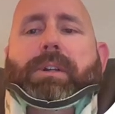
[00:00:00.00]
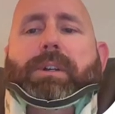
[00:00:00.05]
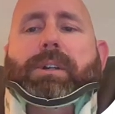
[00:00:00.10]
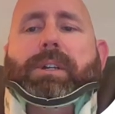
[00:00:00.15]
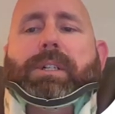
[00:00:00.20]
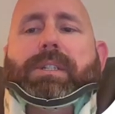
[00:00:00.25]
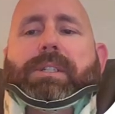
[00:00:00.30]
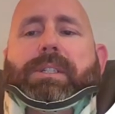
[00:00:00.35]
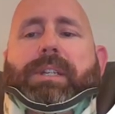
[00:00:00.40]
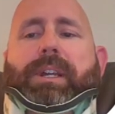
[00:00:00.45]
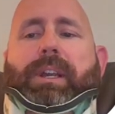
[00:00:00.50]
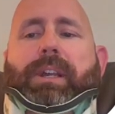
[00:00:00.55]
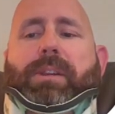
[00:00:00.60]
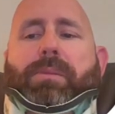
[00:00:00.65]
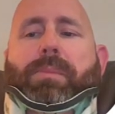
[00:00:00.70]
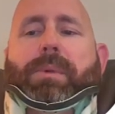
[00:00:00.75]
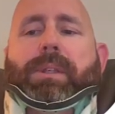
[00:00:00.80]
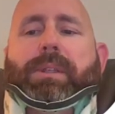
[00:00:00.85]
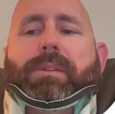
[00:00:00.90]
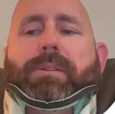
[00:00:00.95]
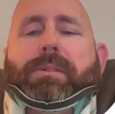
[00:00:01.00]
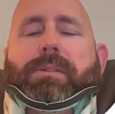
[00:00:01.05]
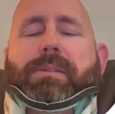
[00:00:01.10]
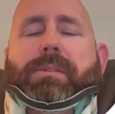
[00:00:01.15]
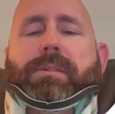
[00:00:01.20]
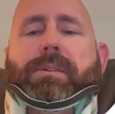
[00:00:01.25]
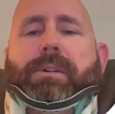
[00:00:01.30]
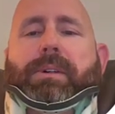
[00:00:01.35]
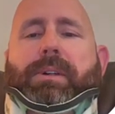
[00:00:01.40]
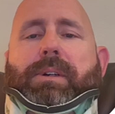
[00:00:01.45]
containments
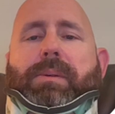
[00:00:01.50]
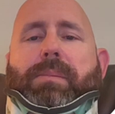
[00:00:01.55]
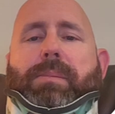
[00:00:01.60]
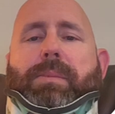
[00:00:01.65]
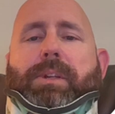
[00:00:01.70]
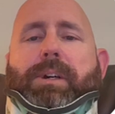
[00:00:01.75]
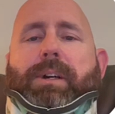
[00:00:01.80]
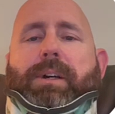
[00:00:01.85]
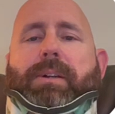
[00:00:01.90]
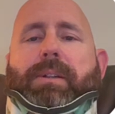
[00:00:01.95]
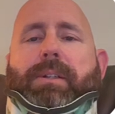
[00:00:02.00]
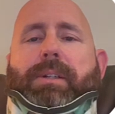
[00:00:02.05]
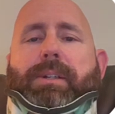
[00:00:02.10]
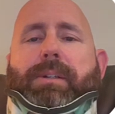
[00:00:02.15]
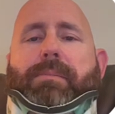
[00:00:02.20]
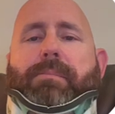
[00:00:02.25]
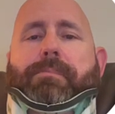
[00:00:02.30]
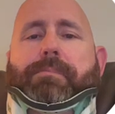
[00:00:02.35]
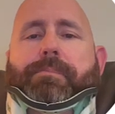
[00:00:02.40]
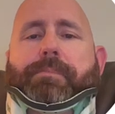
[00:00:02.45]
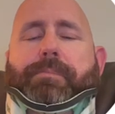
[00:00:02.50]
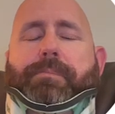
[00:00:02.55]
dialed in.